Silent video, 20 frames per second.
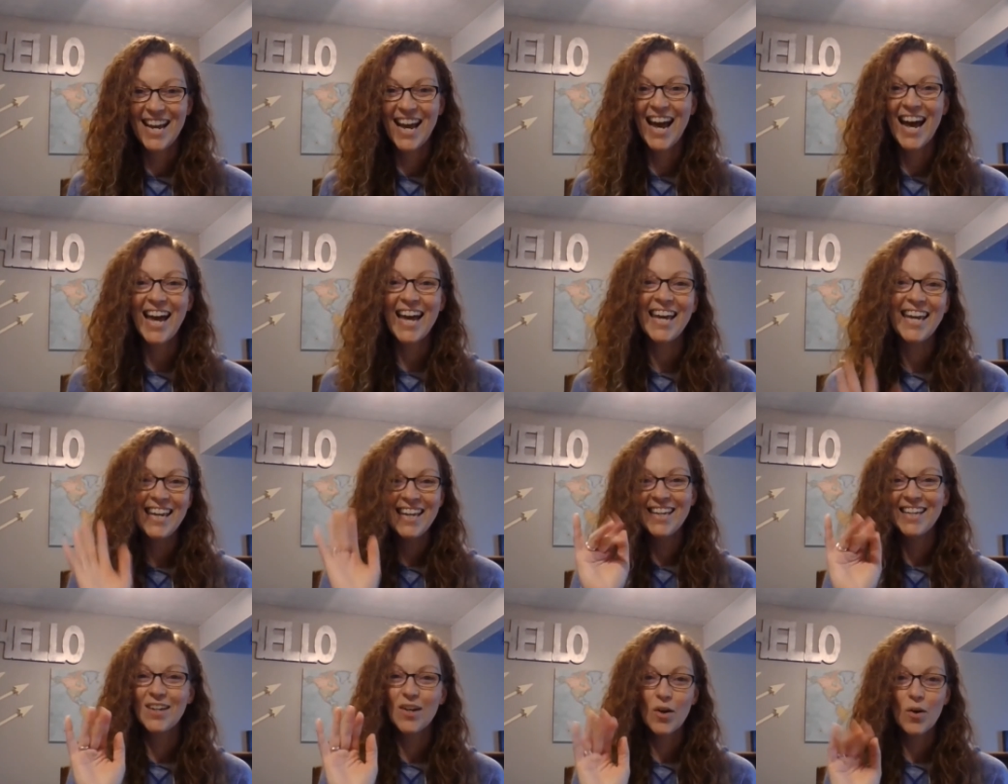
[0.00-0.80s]
Hi,
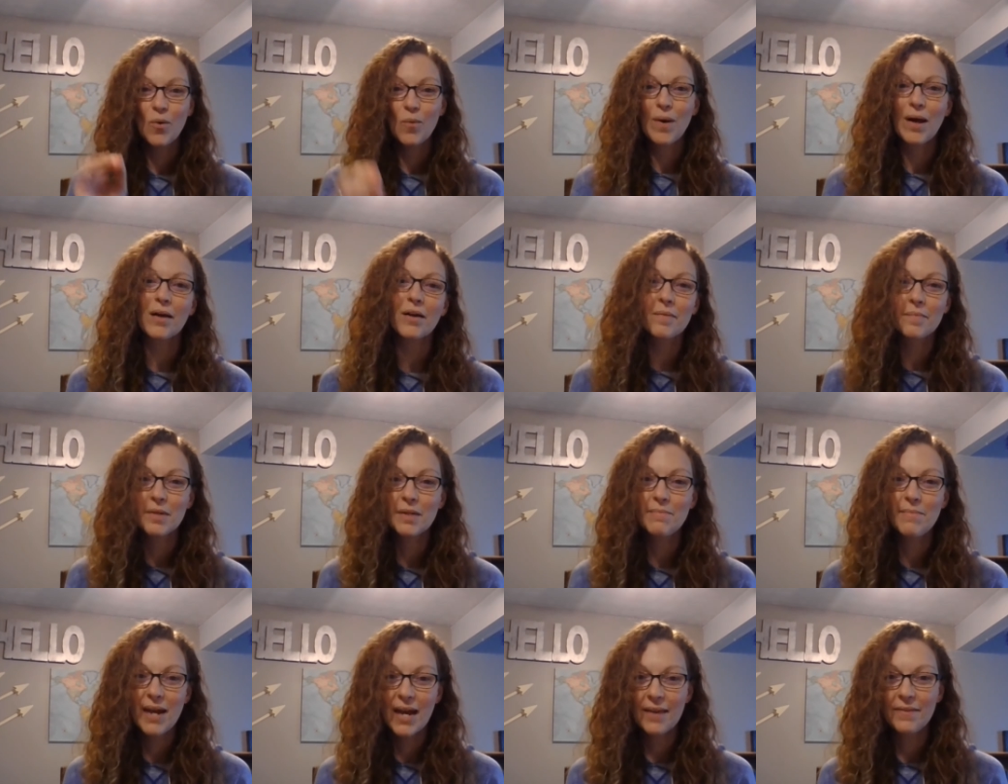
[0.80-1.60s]
welcome
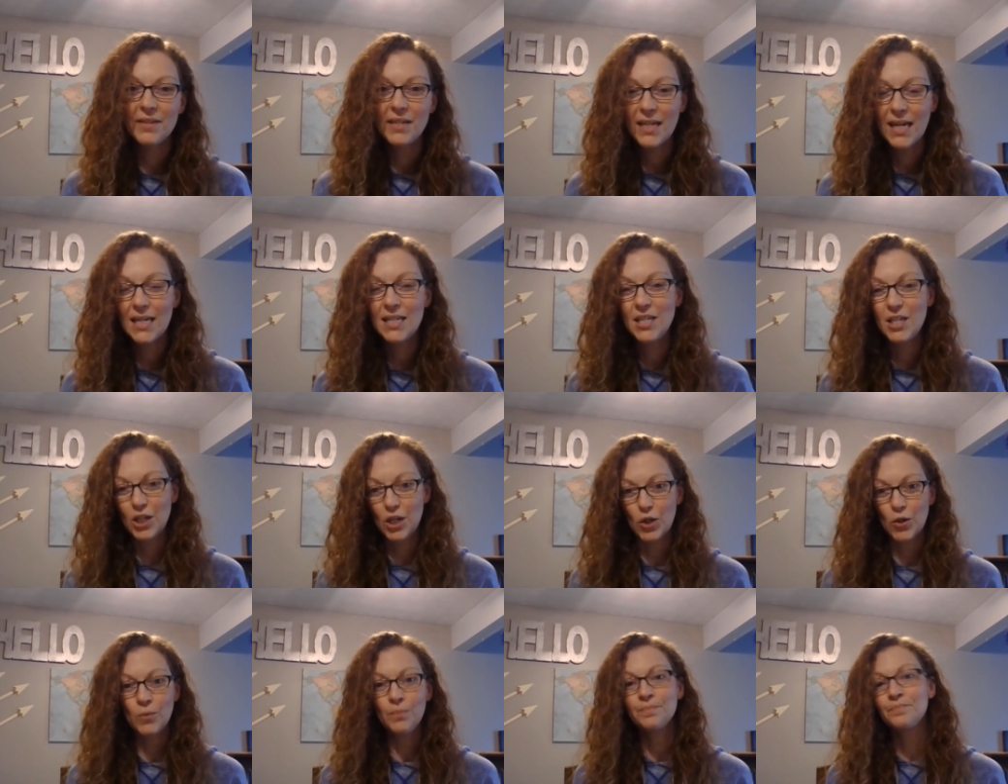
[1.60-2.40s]
to Math Day 2.
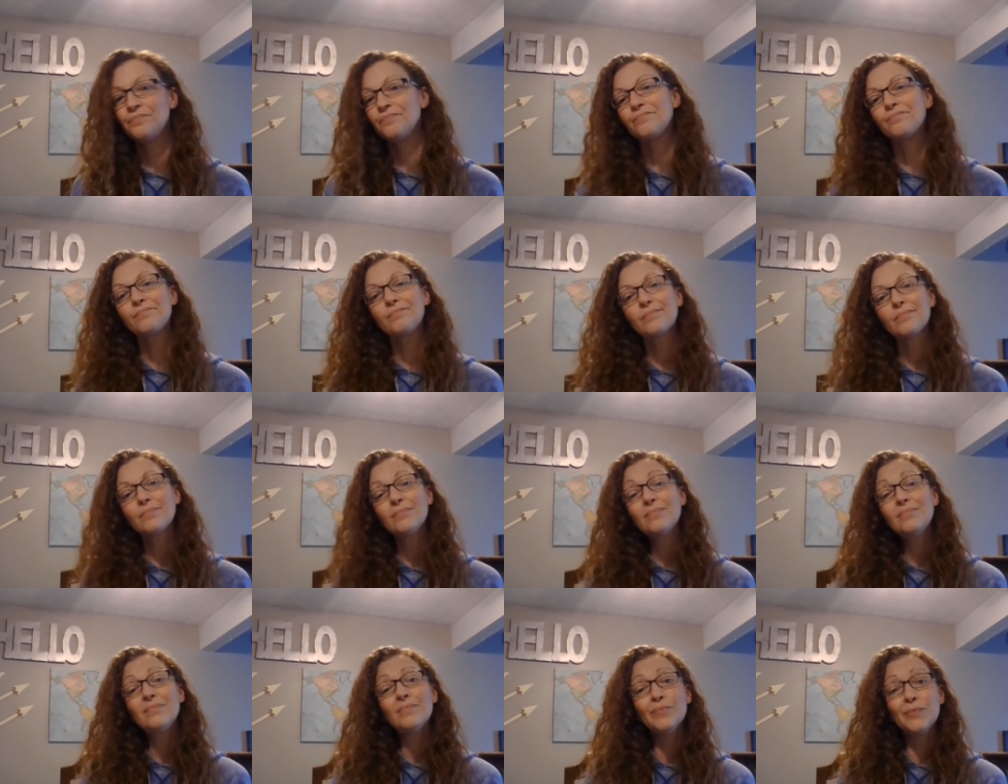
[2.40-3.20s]

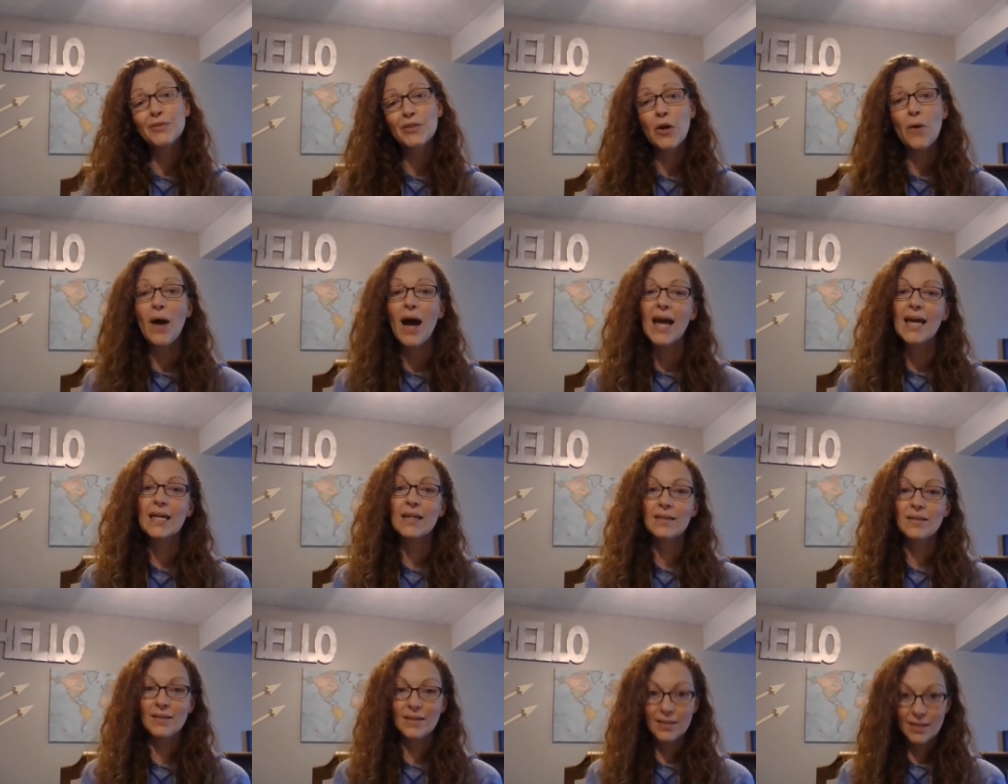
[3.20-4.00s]
So I
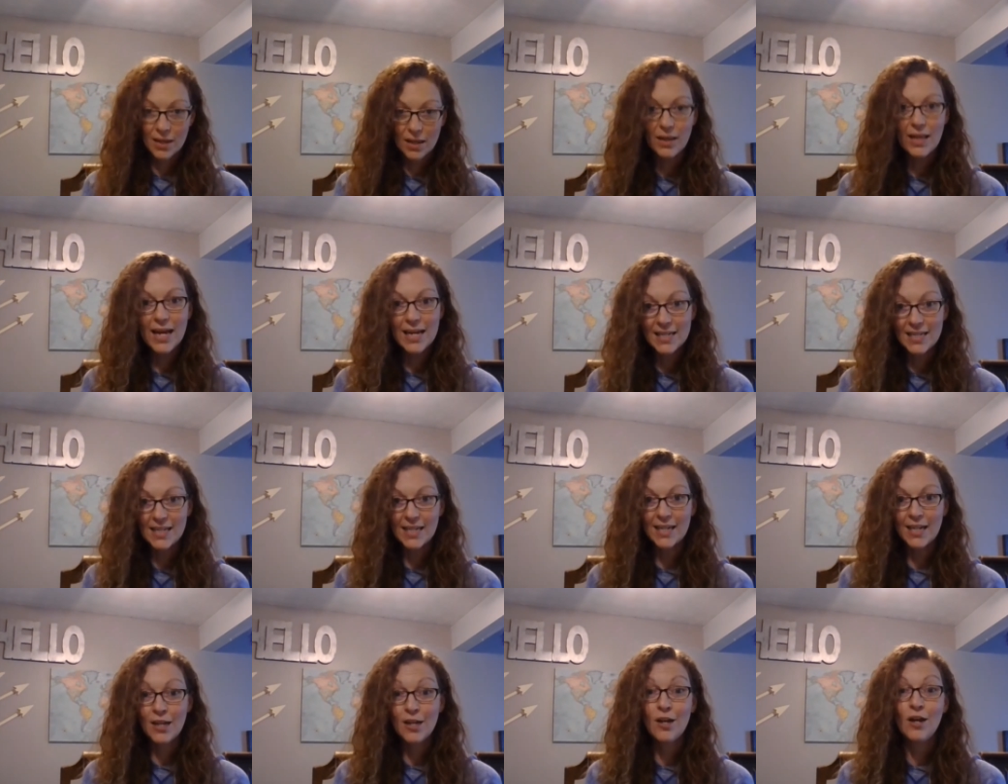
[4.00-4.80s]

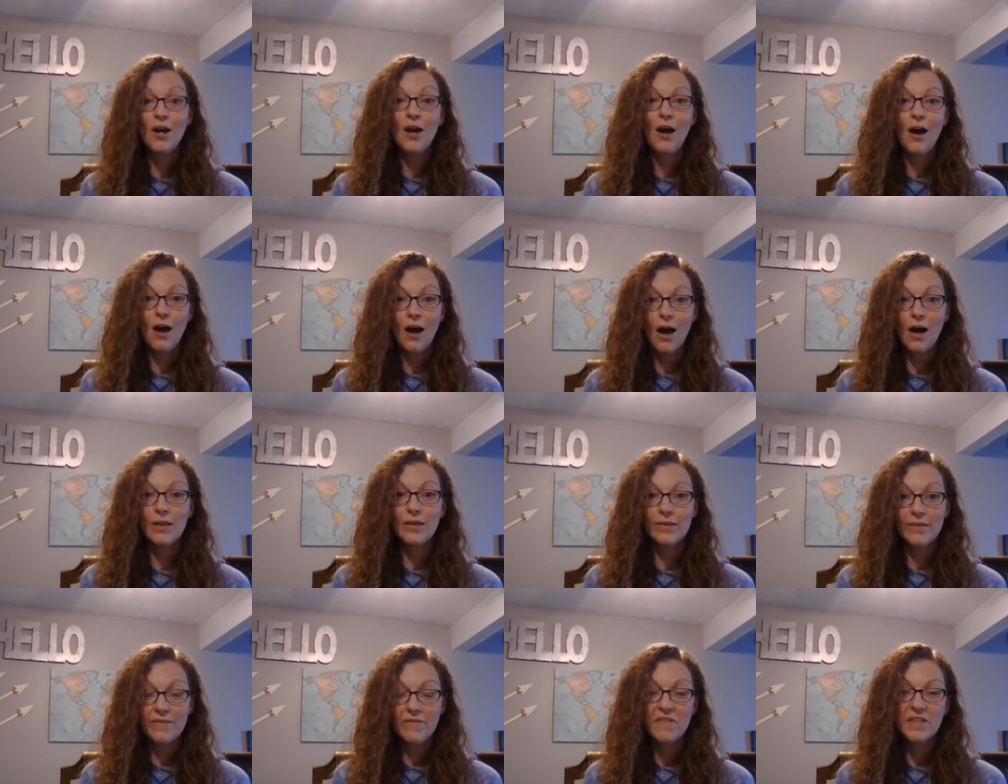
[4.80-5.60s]
collected
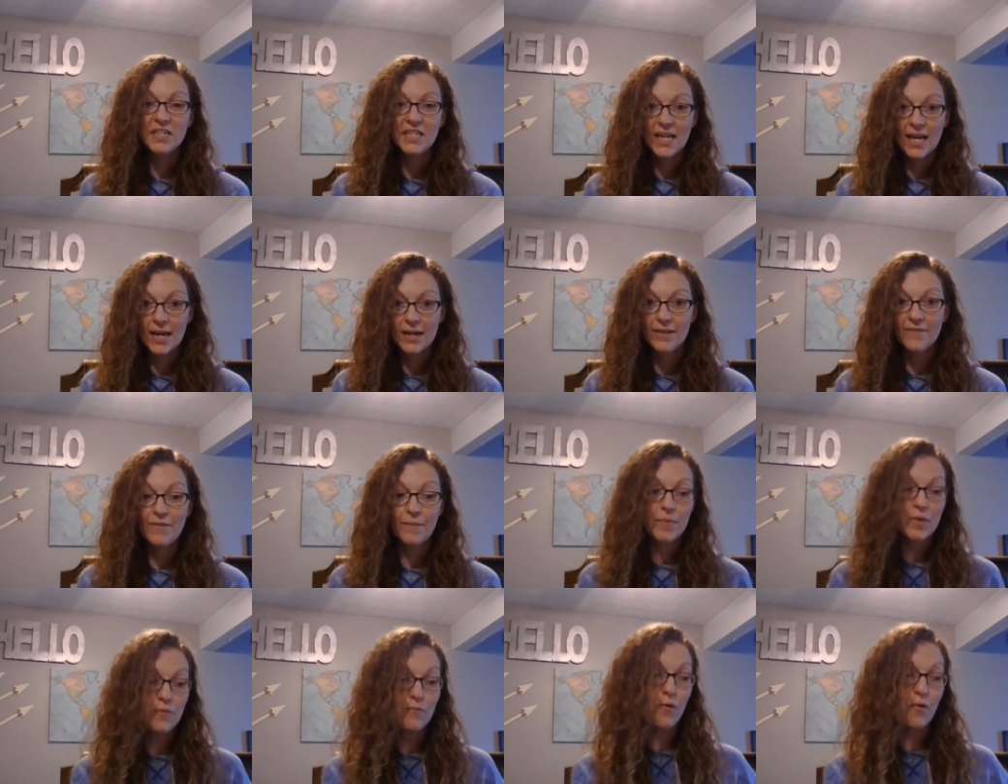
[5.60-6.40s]
all of the data from the